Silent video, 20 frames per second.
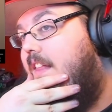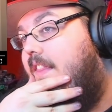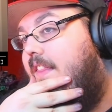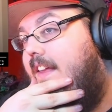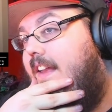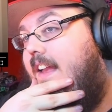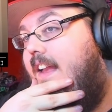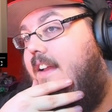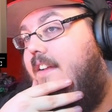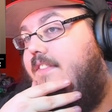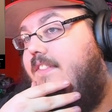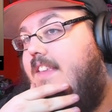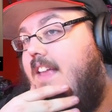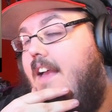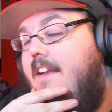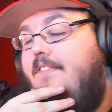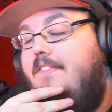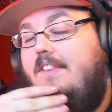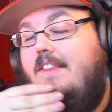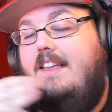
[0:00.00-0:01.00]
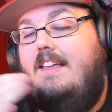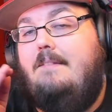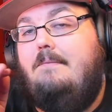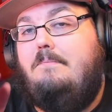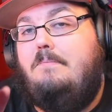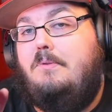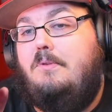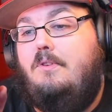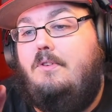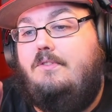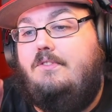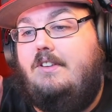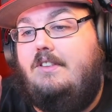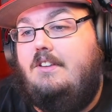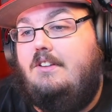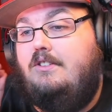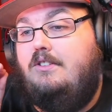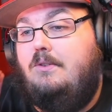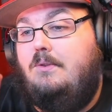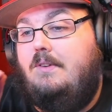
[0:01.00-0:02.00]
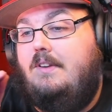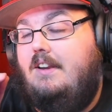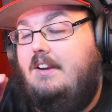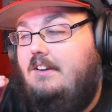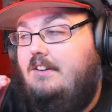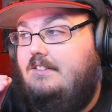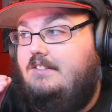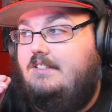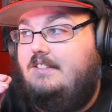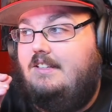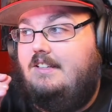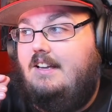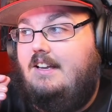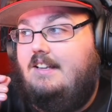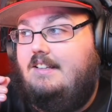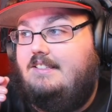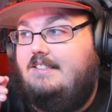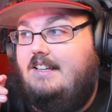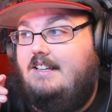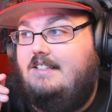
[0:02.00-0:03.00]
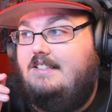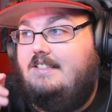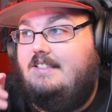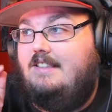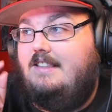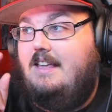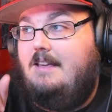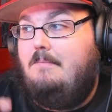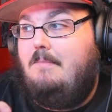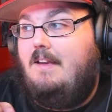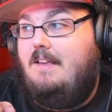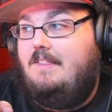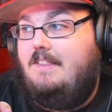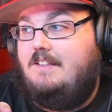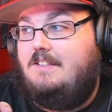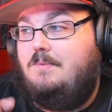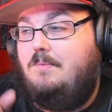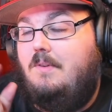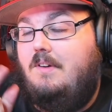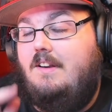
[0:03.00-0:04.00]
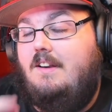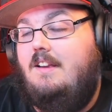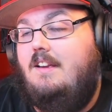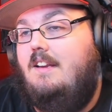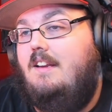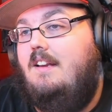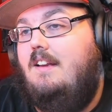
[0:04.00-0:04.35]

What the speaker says: They have definitely improved in the 2 years since they made this one.